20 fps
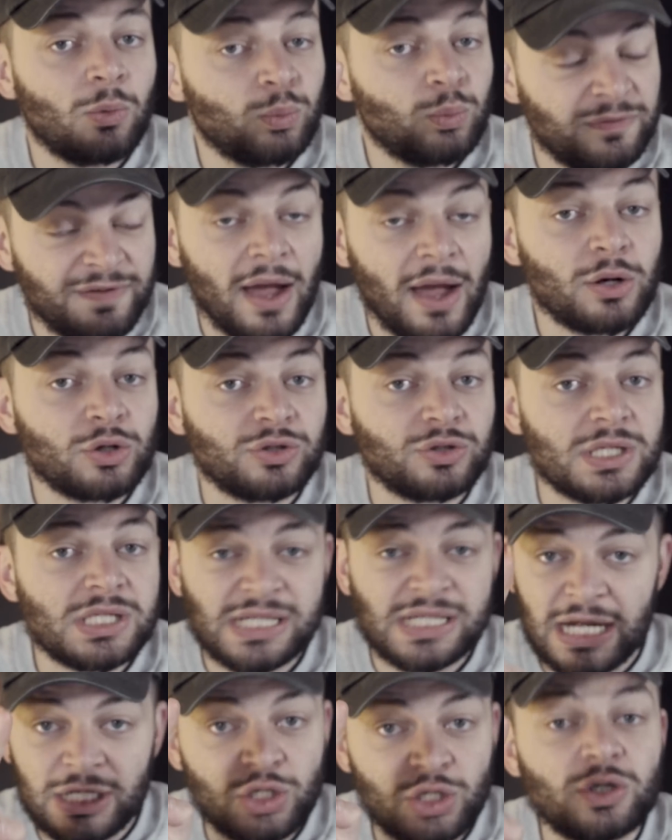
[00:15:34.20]
without
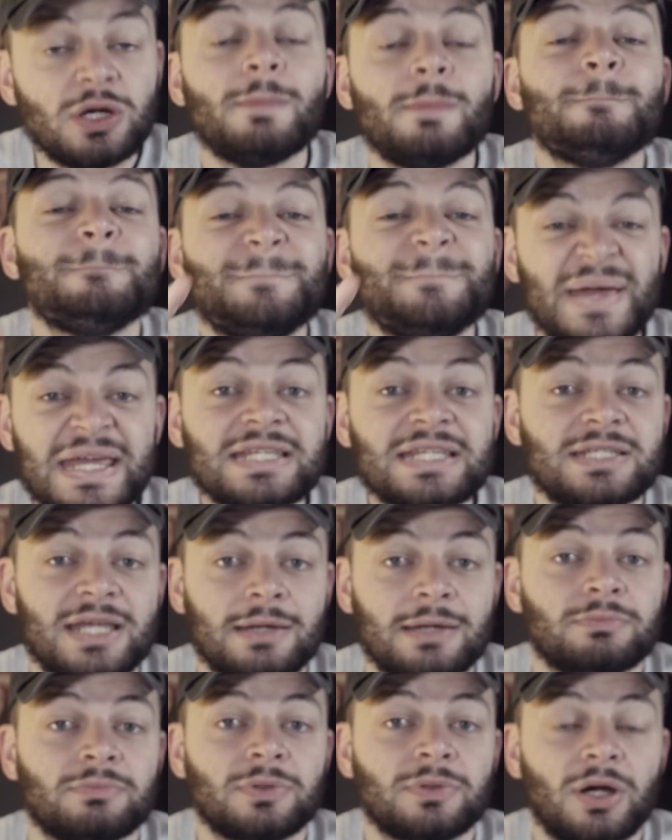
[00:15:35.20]
Chris and you can beat
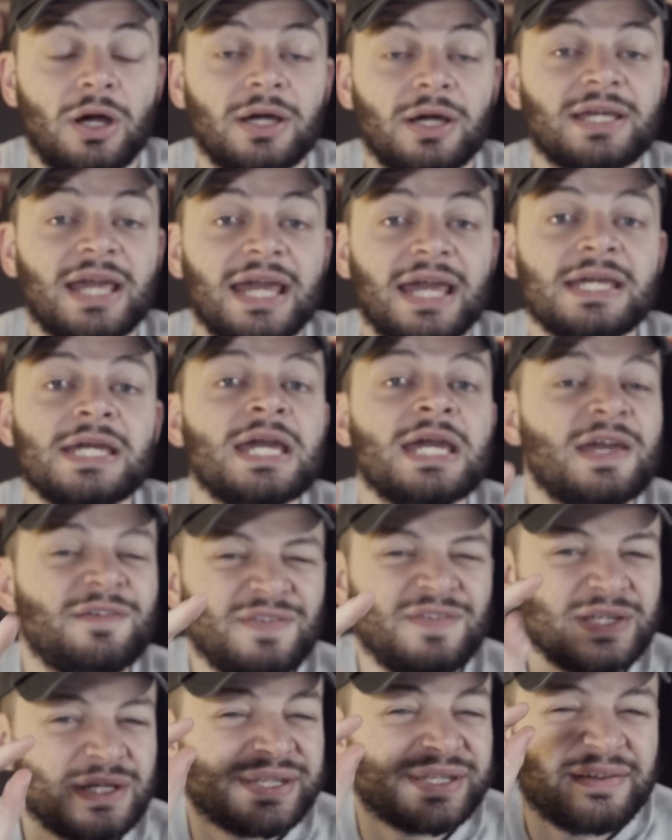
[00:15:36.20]
him, okay?
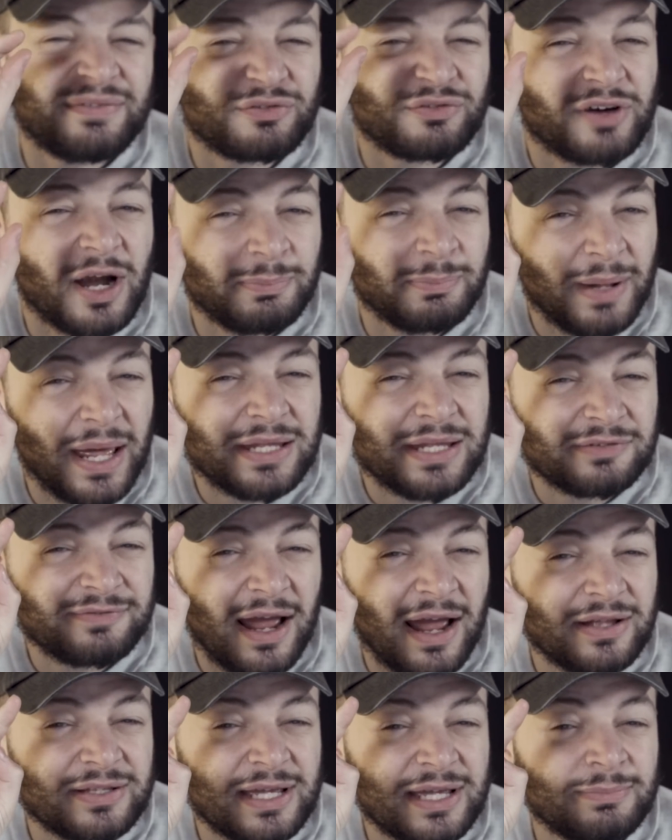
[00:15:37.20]
If he doesn't have the right players
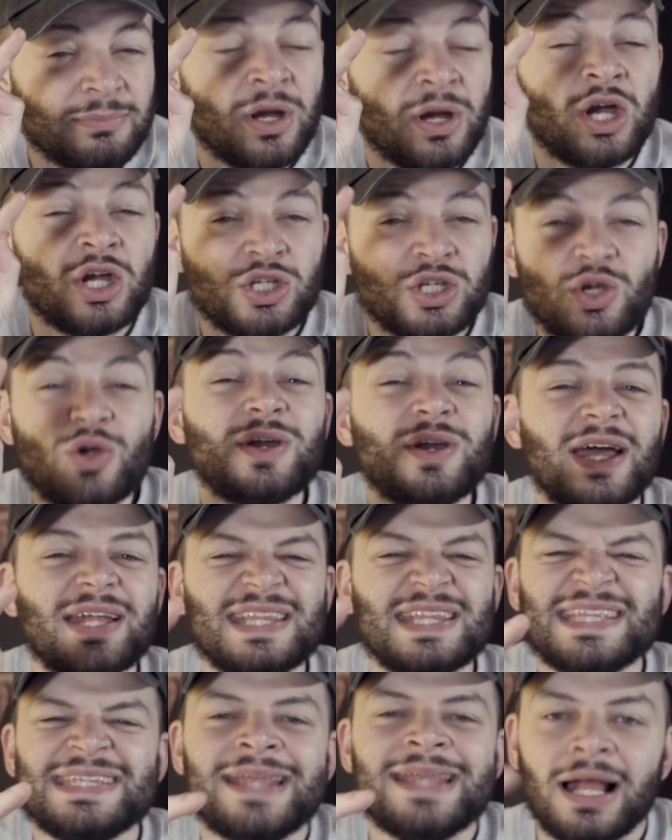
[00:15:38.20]
around him, you
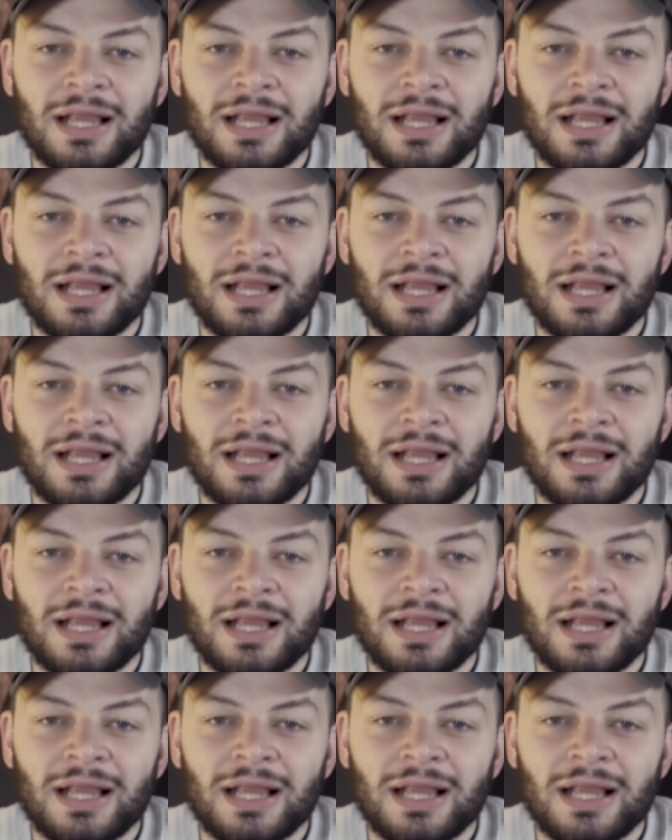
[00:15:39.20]
can